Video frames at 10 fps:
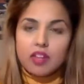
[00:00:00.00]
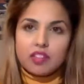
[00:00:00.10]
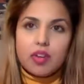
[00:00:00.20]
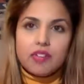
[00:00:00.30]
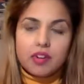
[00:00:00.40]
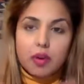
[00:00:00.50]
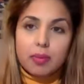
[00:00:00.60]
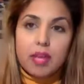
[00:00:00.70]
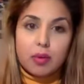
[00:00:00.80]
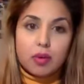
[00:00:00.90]
Chris, there are
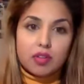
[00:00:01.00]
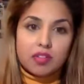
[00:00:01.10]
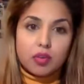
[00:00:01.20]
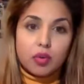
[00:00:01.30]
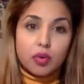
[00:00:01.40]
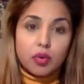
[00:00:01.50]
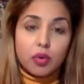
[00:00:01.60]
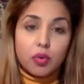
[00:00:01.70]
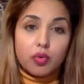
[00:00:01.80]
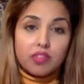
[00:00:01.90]
people on this call
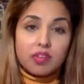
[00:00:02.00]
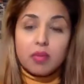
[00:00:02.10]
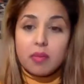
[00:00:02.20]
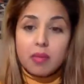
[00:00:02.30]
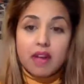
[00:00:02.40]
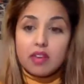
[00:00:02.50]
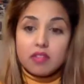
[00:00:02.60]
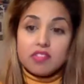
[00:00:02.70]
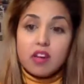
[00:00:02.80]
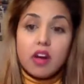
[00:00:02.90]
who some of them haven't
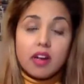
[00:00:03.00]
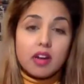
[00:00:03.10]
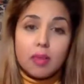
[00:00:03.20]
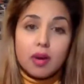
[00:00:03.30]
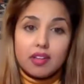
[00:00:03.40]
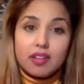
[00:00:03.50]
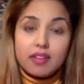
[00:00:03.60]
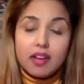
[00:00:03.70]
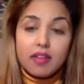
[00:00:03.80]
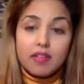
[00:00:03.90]
even started iMarkets
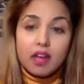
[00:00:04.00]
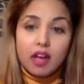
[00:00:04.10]
Live.